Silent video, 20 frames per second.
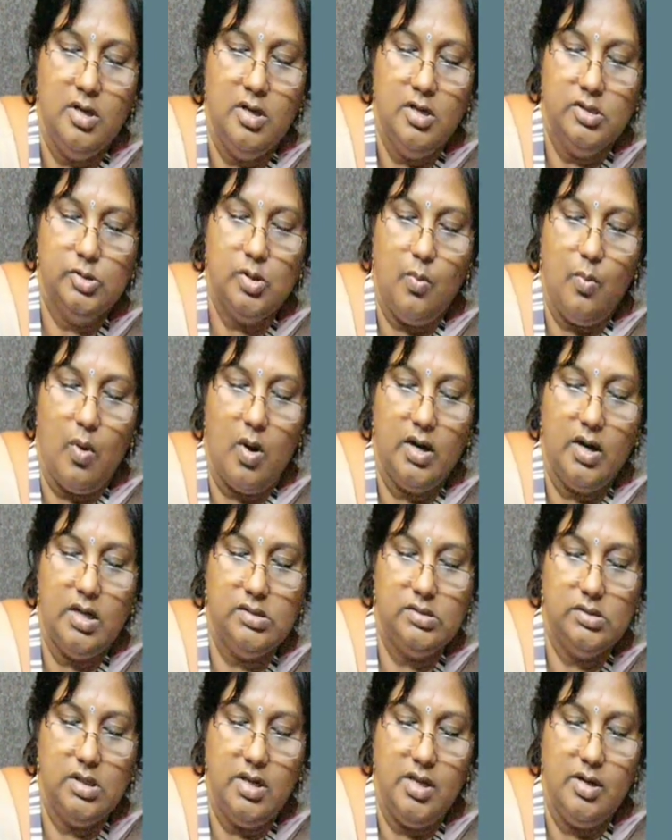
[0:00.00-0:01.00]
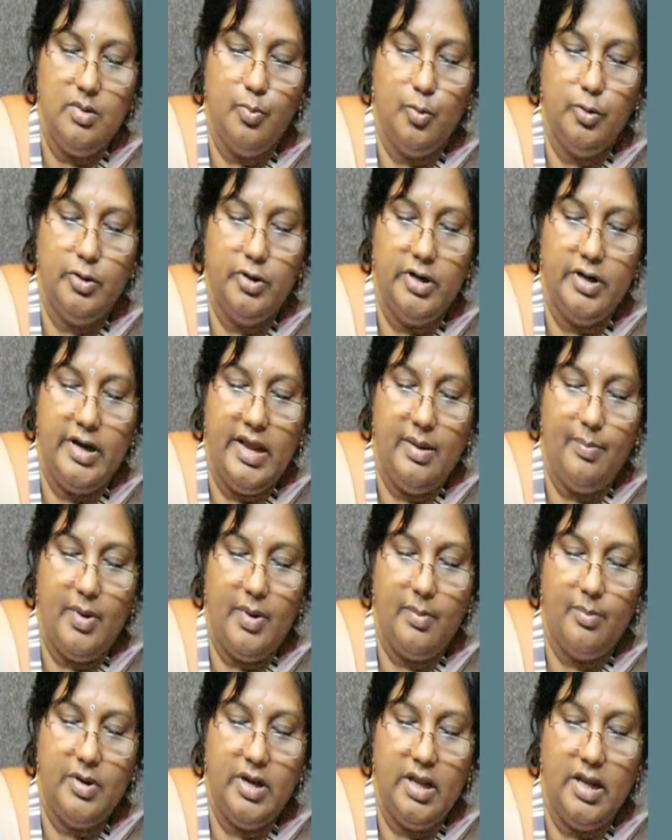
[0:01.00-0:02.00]
So what is the input tape I
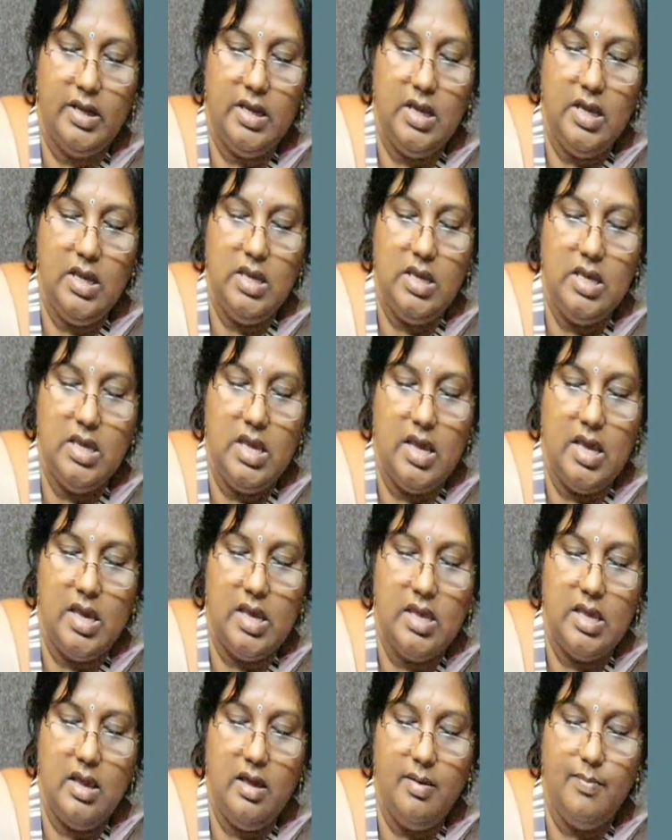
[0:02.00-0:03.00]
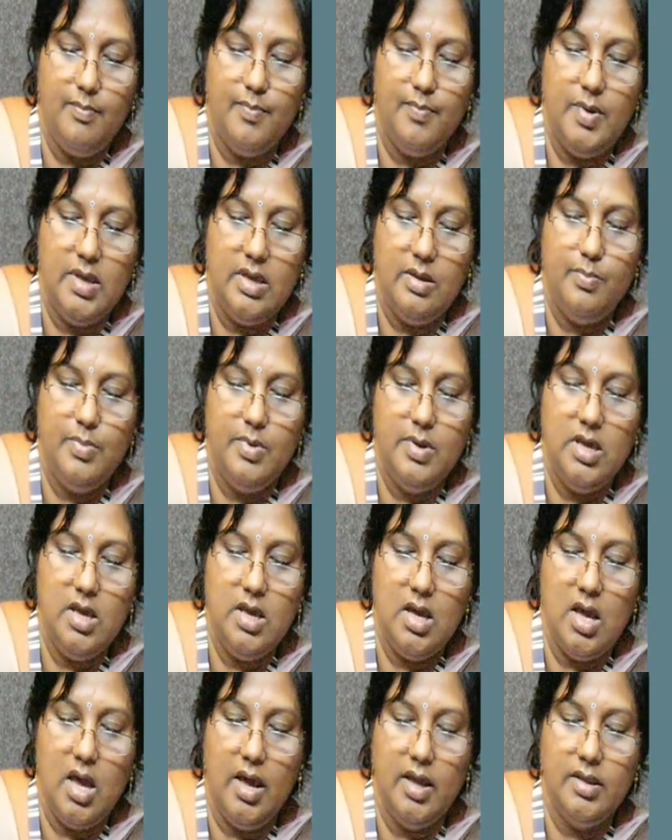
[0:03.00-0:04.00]
am taking? AA BB
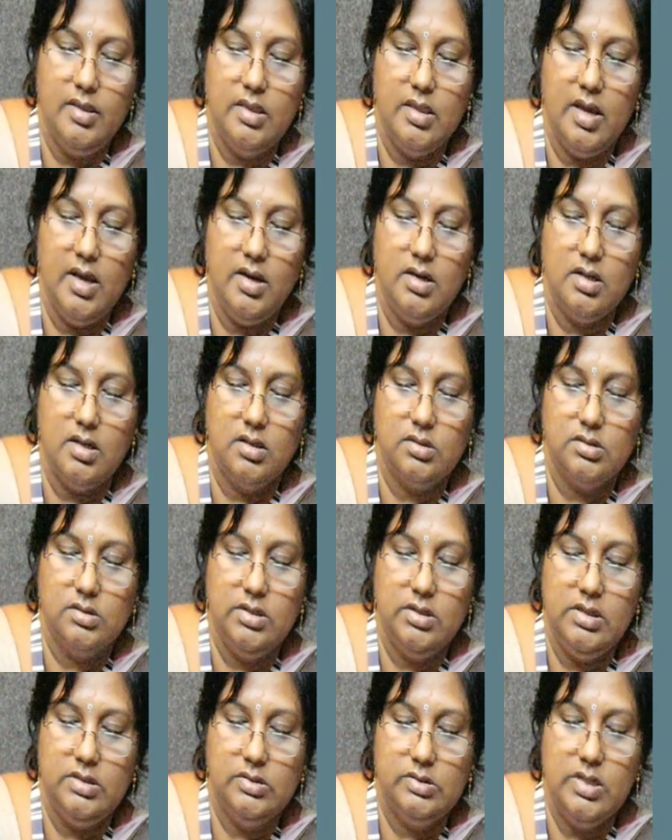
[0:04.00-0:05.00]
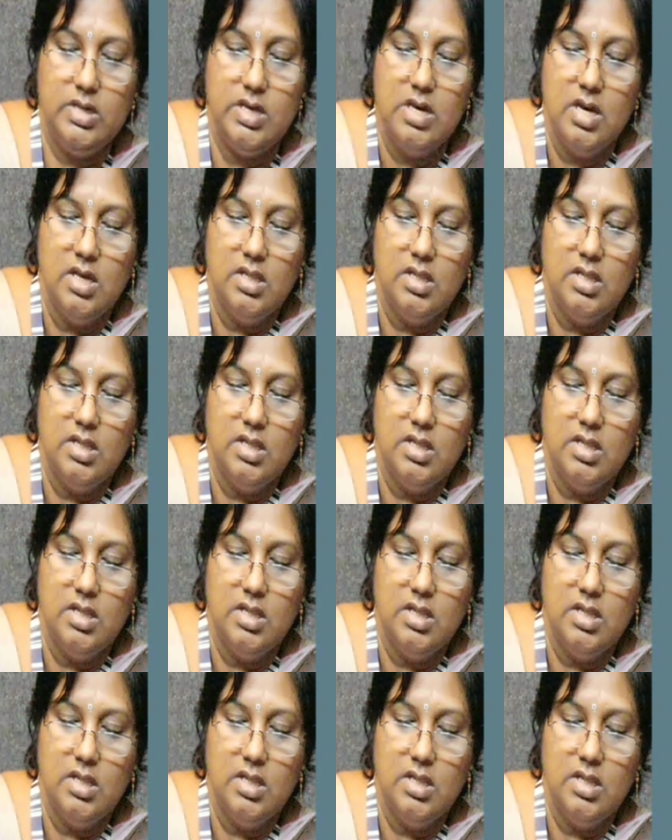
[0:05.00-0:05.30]
and then CC.